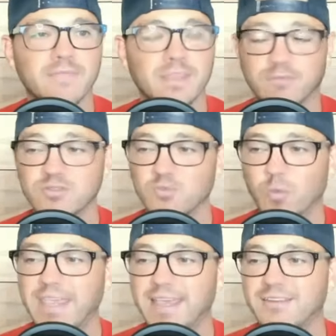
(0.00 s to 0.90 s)
The first
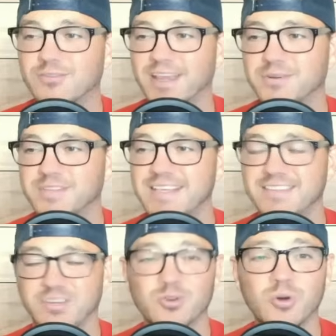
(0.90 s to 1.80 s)
weekend of the regular
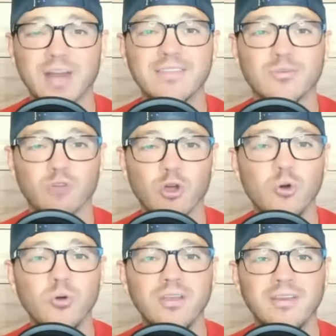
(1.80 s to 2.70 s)
season, you're going on the
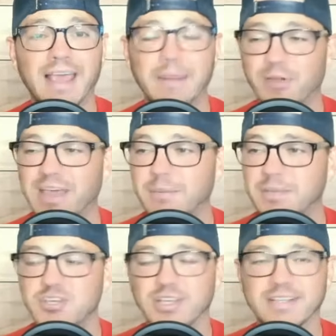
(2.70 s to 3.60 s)
road and playing
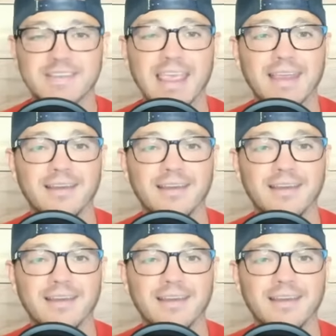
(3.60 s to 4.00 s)
Michigan State.